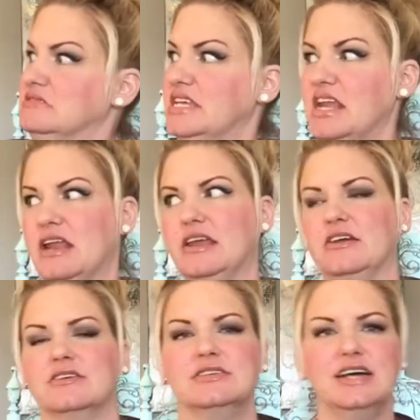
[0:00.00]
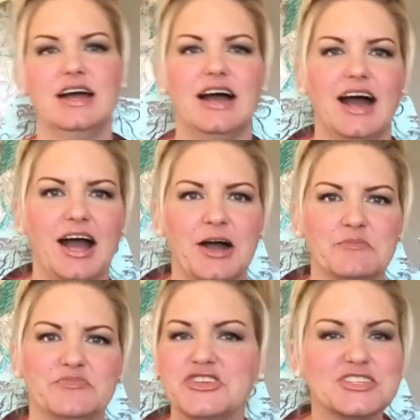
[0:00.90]
get out of
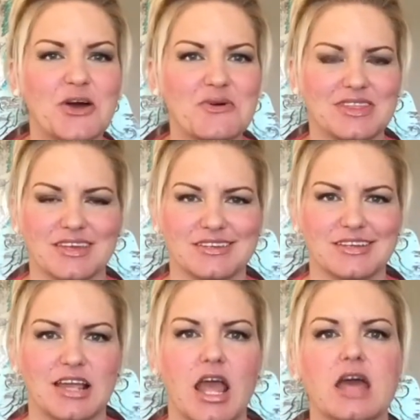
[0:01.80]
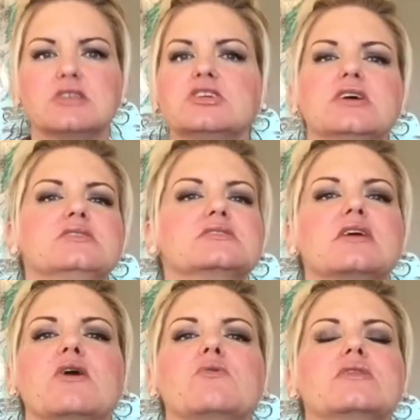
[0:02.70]
here. Just go with it. Just
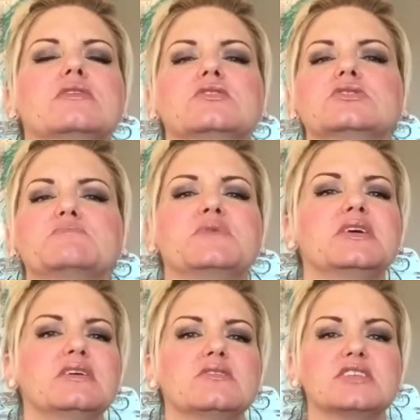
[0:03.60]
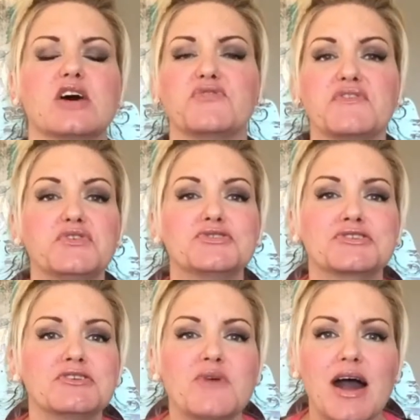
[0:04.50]
go with it. Just be yourself. If you
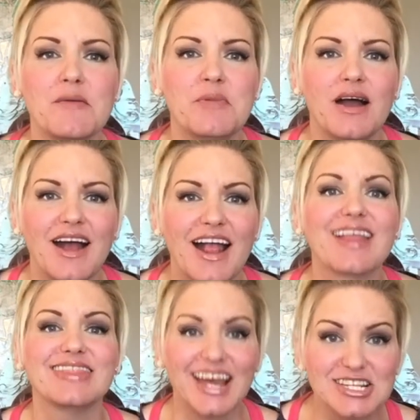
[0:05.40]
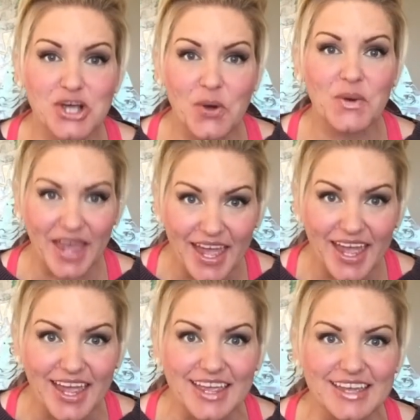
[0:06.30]
screw up, that's
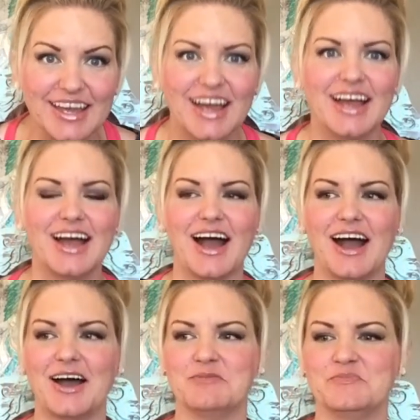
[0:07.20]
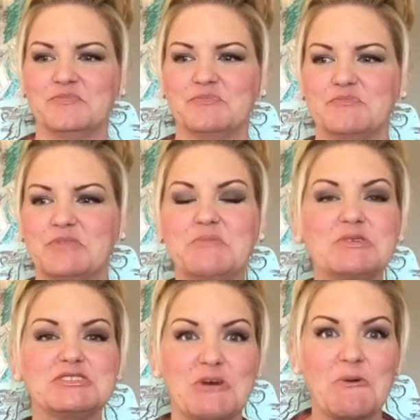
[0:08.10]
okay. People
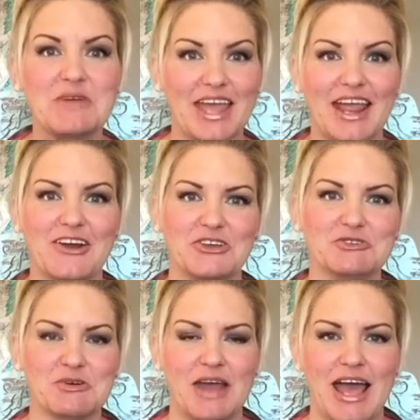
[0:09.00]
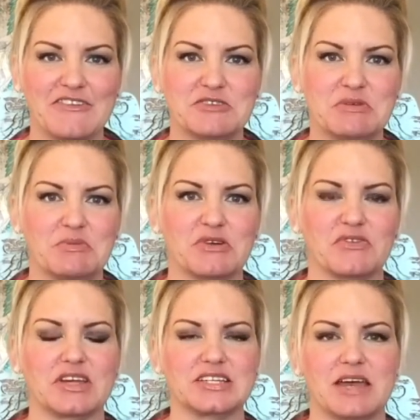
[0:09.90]
don't care. You don't have to be
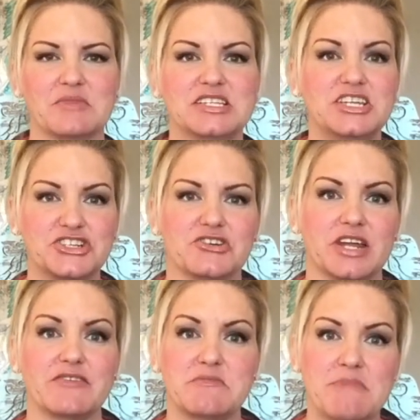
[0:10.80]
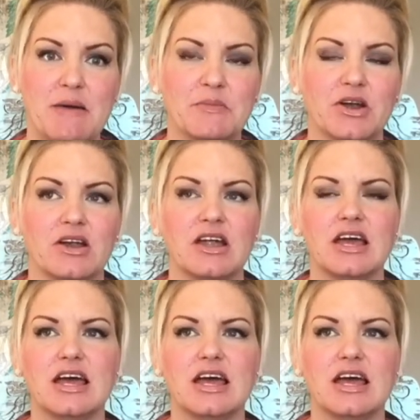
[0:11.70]
perfect. I'm a teacher, and I remember